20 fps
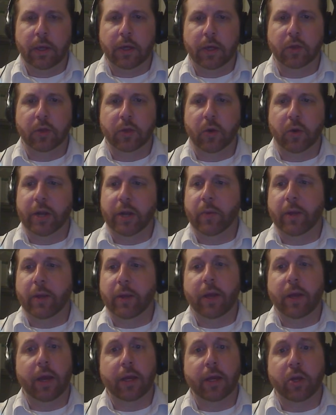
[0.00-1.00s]
So
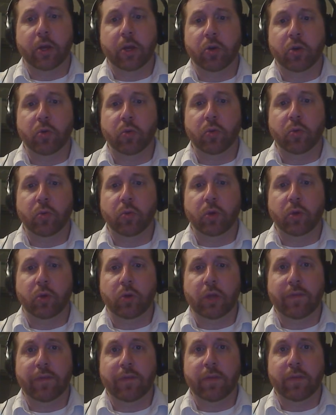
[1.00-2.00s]
anyway, you
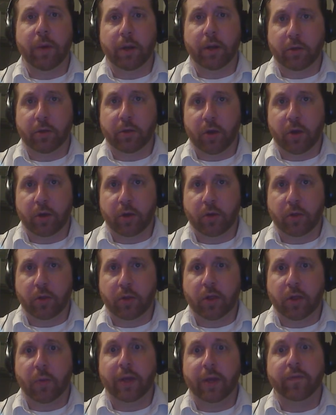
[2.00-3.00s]
leave them unexhausted,
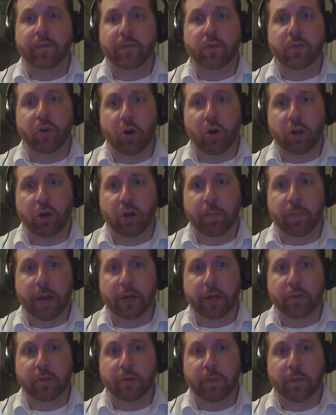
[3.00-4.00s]
so that way if they're targeted
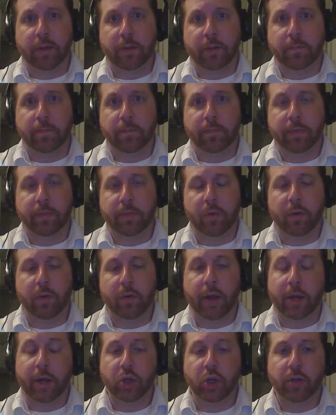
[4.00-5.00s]
by a spell or
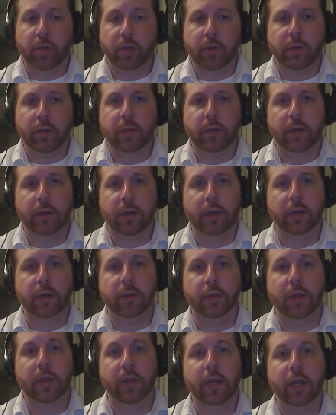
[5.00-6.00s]
an action,
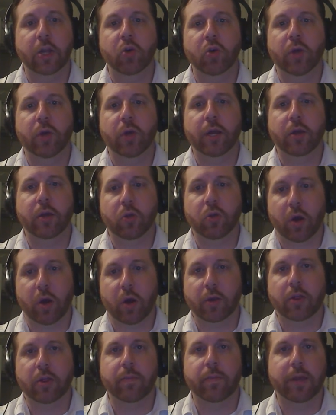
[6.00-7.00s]
then you can
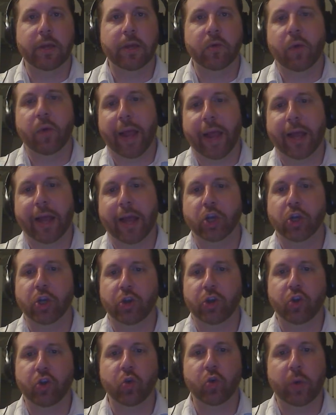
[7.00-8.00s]
exhaust them in
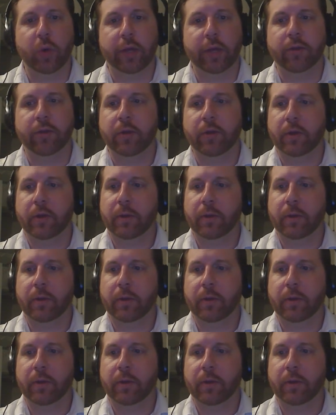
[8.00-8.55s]
reaction to it.